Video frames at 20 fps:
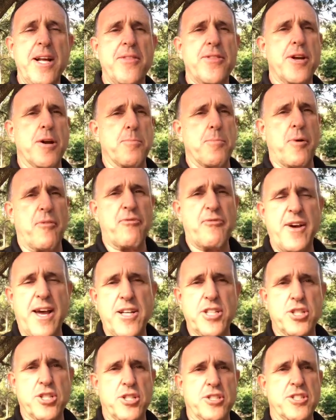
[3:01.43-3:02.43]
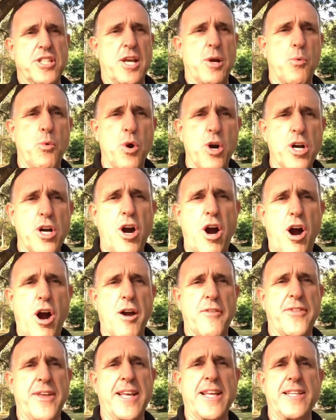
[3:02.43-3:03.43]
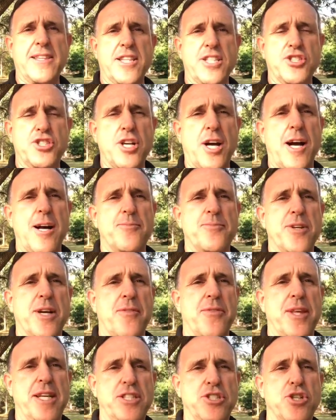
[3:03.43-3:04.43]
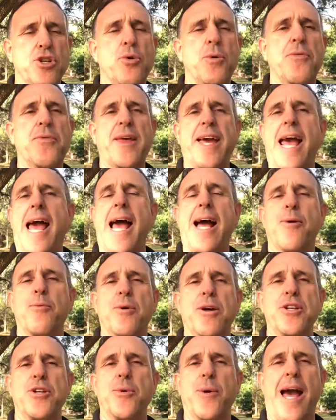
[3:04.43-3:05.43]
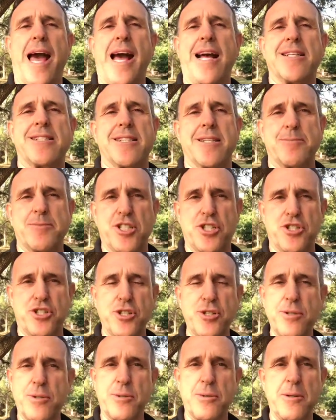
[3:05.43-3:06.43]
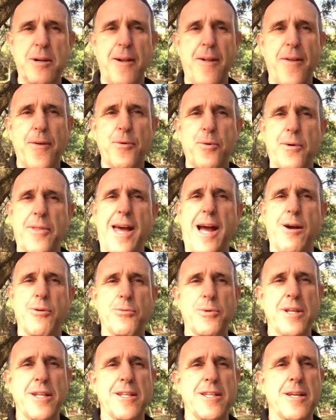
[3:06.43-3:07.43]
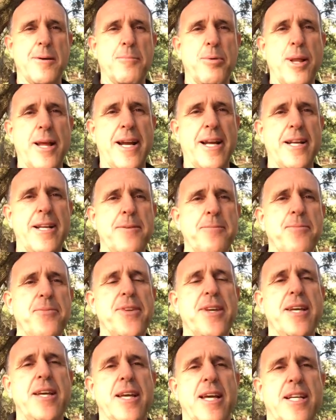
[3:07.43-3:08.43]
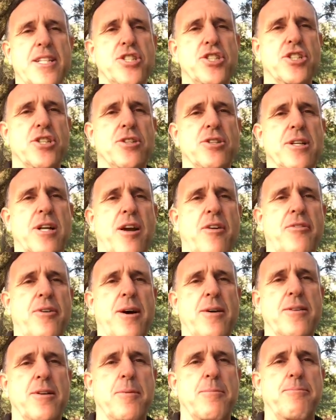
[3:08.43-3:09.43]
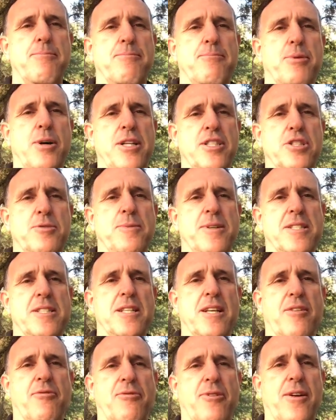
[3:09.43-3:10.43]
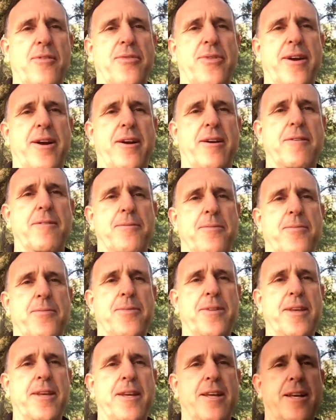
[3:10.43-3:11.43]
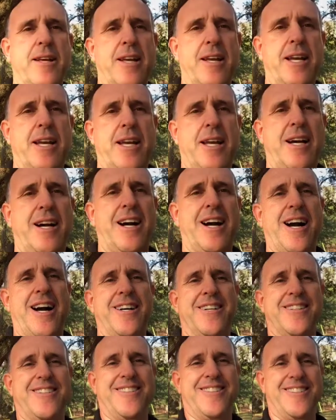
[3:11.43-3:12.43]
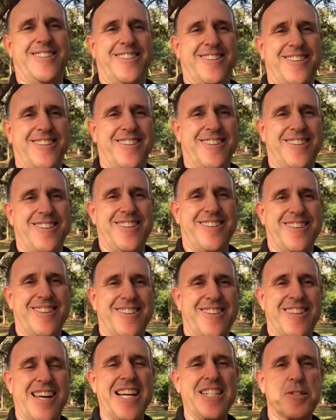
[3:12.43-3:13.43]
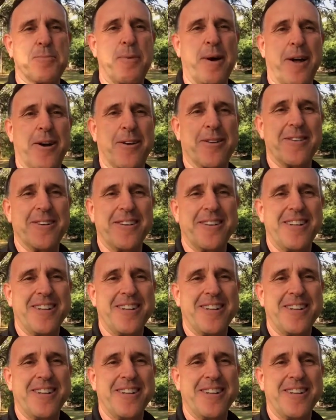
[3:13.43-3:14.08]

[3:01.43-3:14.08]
they're professionals, they work hard, they get the job done, they do what you ask them to do without really complaining. And sure enough, I'm gonna punch myself right there. Ah, that's better.